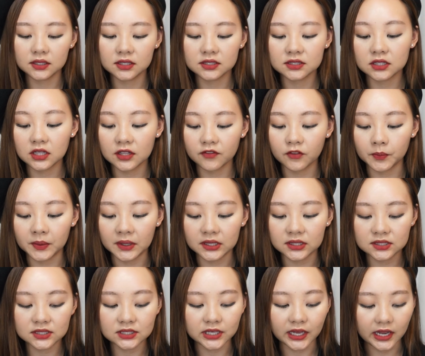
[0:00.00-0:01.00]
It doesn't leave a big
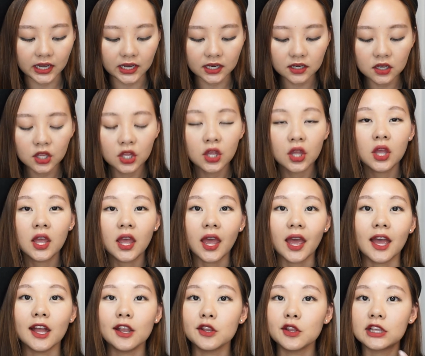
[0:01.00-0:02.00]
stain.
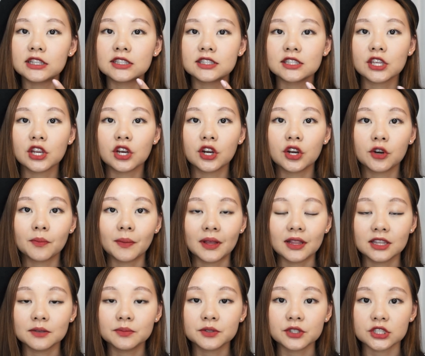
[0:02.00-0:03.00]
And you can see here my
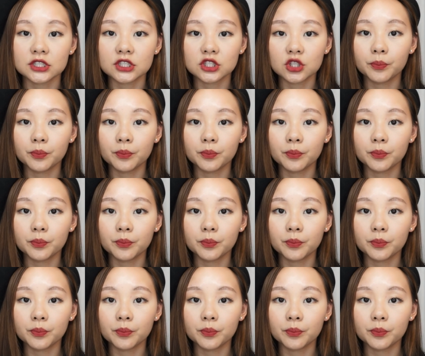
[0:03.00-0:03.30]
lips are still